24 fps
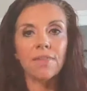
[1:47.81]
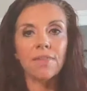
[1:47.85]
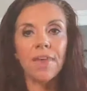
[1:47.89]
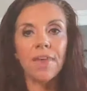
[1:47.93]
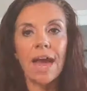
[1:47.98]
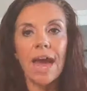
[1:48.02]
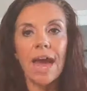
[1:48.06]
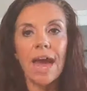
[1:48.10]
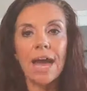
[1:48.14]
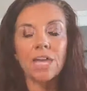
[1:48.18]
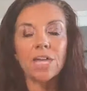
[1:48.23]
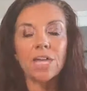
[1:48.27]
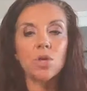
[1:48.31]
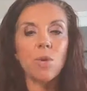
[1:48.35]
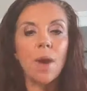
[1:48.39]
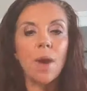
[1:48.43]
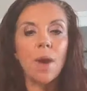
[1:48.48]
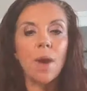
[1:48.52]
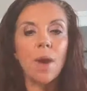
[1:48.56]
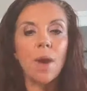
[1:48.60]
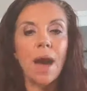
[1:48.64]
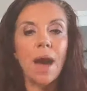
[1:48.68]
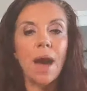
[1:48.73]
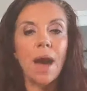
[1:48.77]
that you
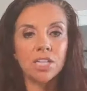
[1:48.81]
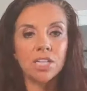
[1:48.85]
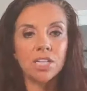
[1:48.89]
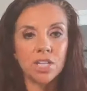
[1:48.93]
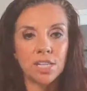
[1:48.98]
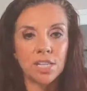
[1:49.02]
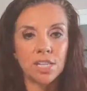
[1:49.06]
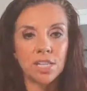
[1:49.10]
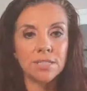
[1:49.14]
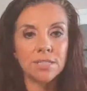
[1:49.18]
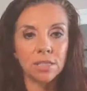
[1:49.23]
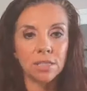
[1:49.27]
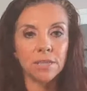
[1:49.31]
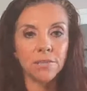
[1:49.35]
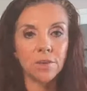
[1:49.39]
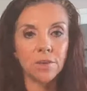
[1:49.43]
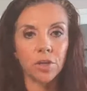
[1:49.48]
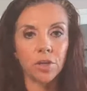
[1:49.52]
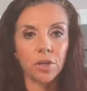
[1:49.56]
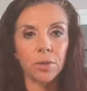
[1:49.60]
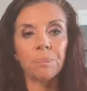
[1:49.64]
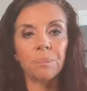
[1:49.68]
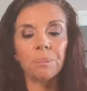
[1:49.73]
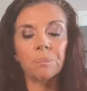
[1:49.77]
have a congested
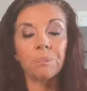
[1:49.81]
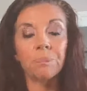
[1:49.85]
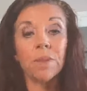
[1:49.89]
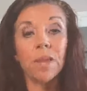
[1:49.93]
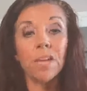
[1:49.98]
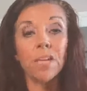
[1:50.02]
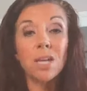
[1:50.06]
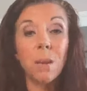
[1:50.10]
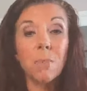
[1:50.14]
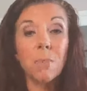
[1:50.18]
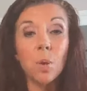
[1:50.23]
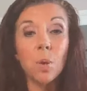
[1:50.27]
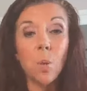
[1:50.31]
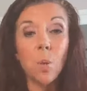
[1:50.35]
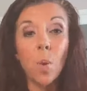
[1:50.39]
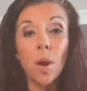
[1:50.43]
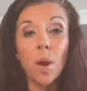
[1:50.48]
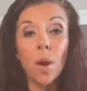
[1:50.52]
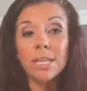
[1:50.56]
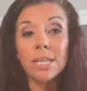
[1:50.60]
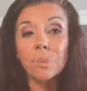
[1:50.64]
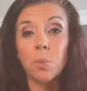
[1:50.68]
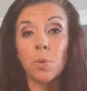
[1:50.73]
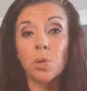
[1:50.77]
liver. Number
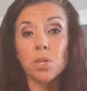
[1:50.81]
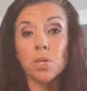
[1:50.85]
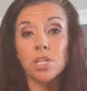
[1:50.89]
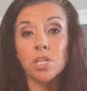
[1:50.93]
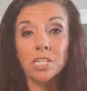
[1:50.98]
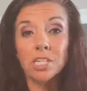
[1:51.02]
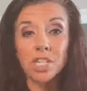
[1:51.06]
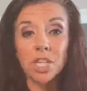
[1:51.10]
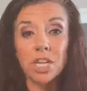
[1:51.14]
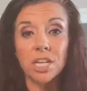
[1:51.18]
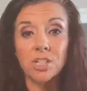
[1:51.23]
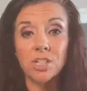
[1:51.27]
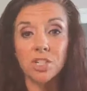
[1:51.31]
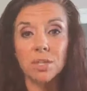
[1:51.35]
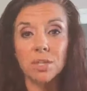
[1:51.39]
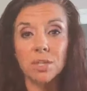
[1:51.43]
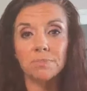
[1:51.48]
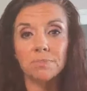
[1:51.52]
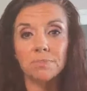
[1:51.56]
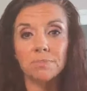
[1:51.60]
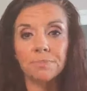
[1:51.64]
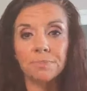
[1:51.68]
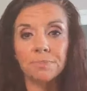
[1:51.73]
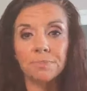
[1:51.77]
one is poor
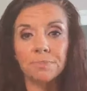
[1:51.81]
digestion.